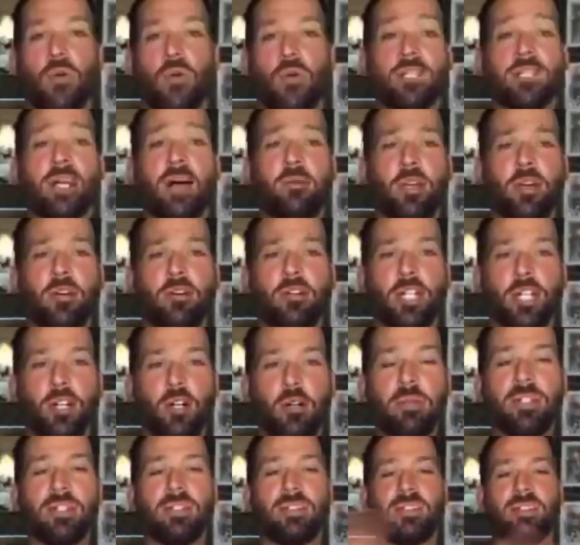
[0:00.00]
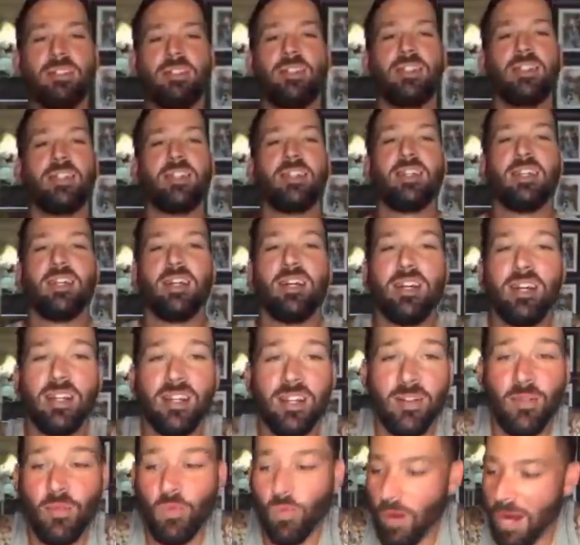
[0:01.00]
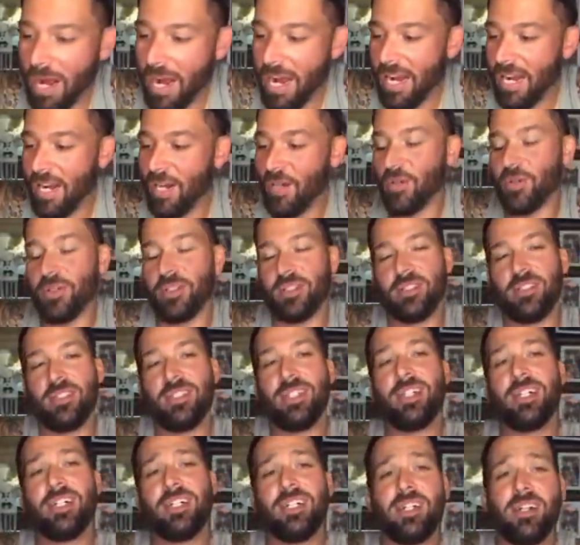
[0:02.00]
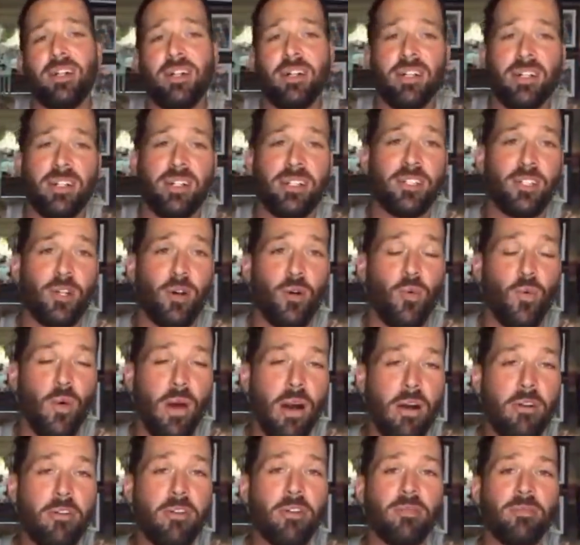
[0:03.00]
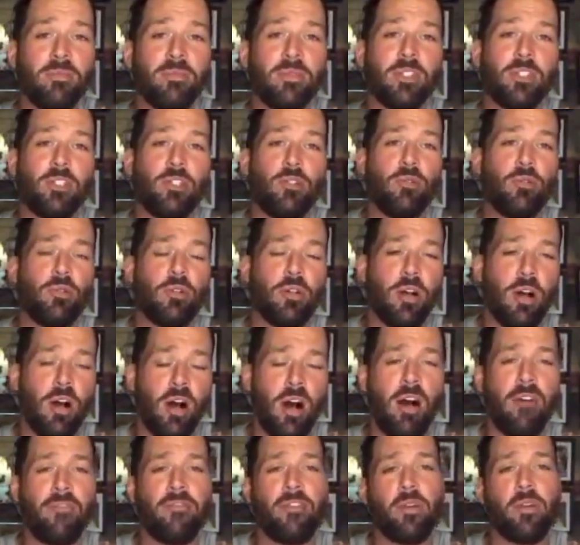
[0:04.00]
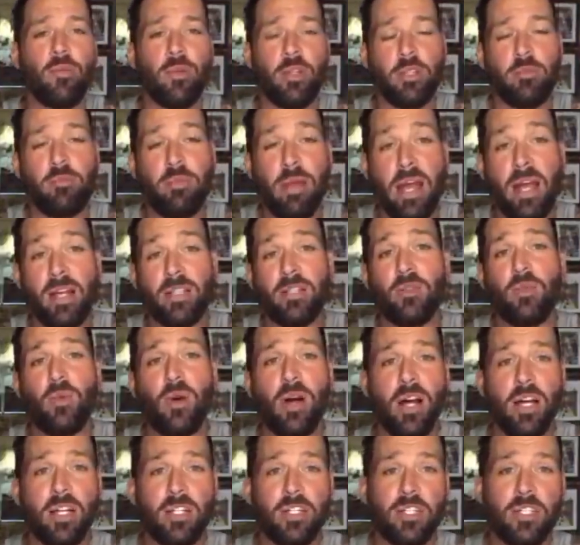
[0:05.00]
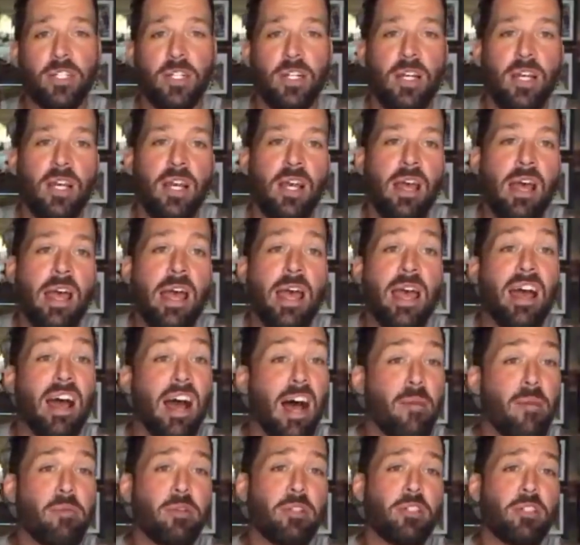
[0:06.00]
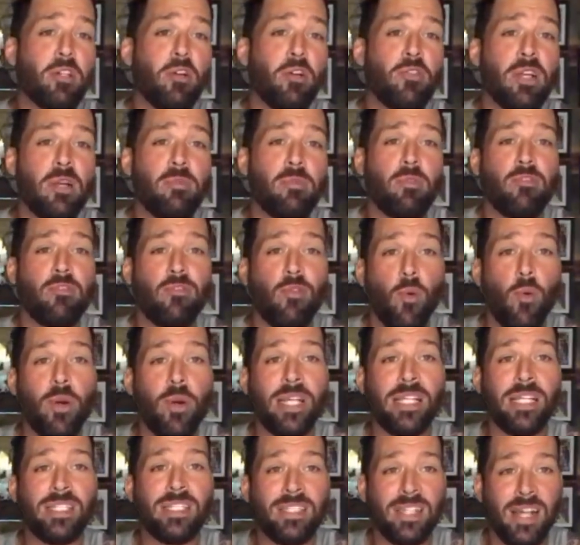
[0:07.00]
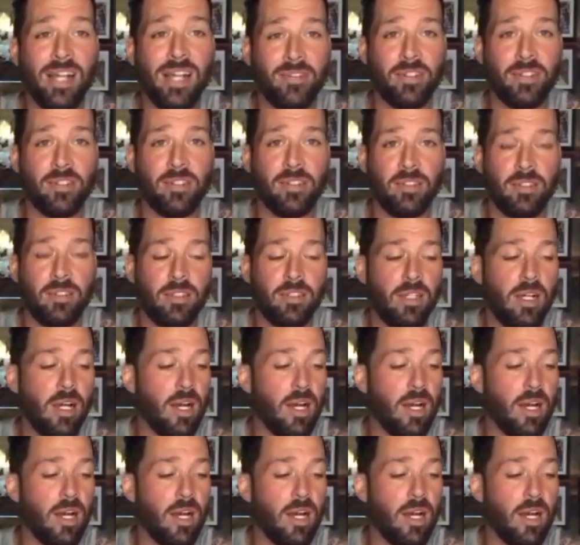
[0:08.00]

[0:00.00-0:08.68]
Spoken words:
What's up, YouTube? Wow. So welcome to Coffee with Bassquatch, episode number 47.